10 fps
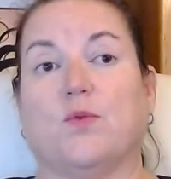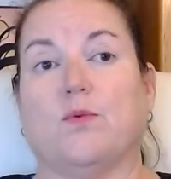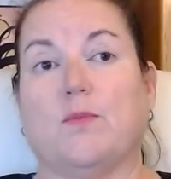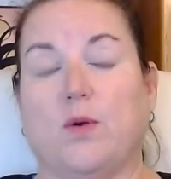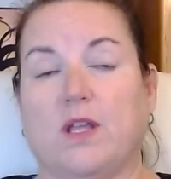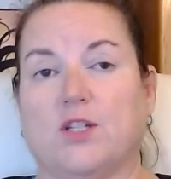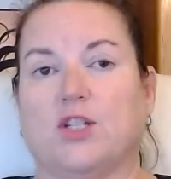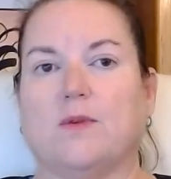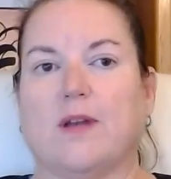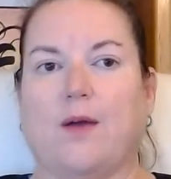would remote
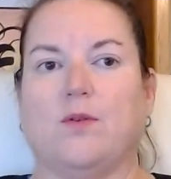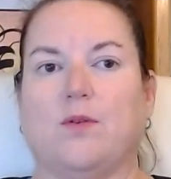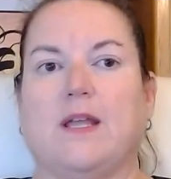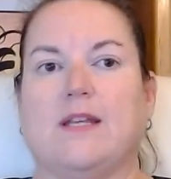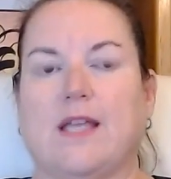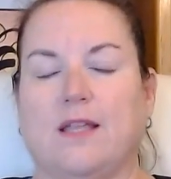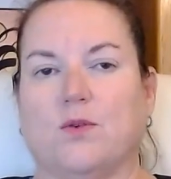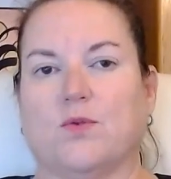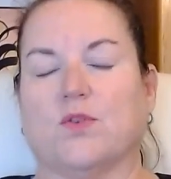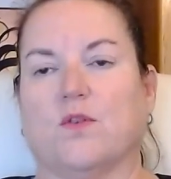into, and I would maintain
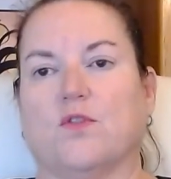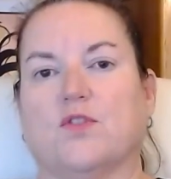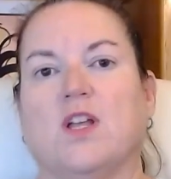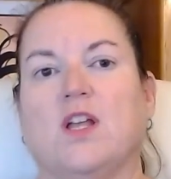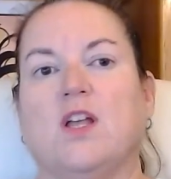those servers